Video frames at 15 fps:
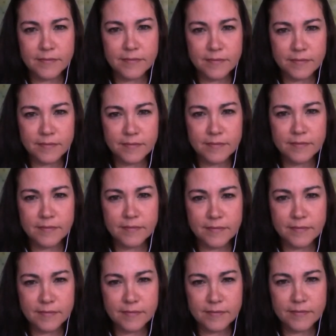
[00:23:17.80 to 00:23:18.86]

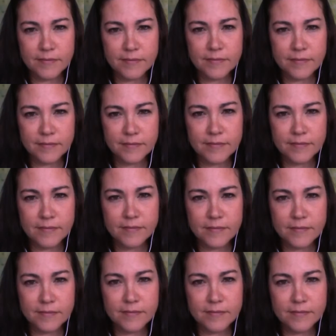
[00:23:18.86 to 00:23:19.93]

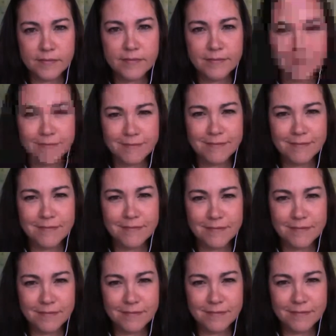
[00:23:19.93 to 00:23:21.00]

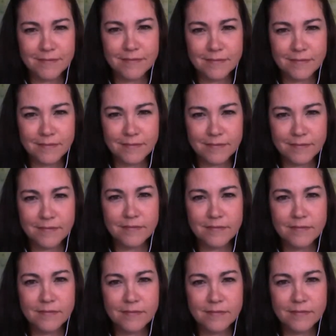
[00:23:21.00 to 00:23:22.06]

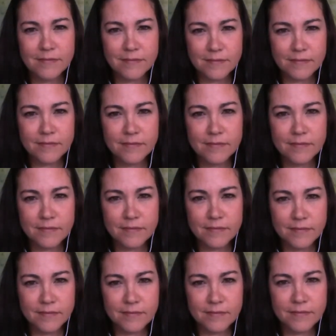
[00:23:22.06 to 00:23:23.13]

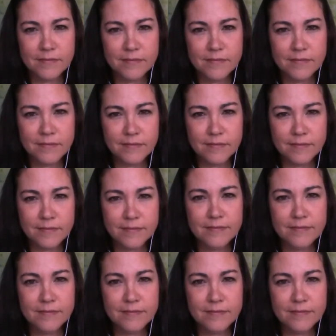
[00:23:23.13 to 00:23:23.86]
(not speaking)